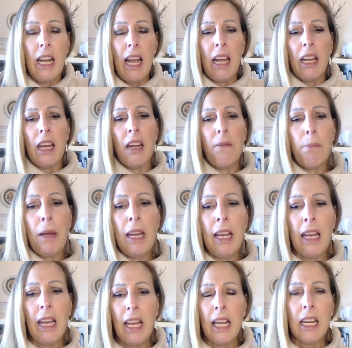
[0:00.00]
and can
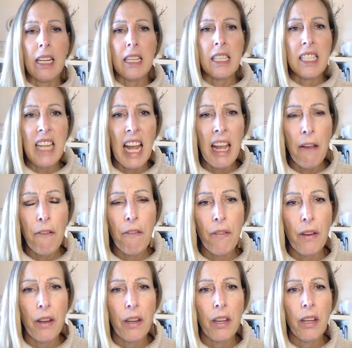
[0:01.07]
be in a
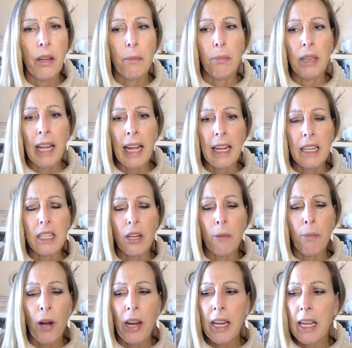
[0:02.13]
safe place. Our
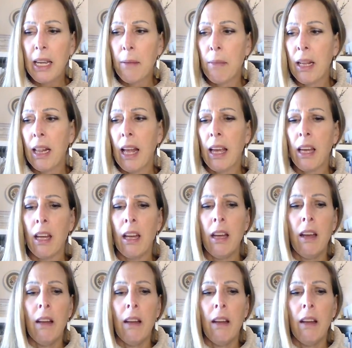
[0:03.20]
body can be like,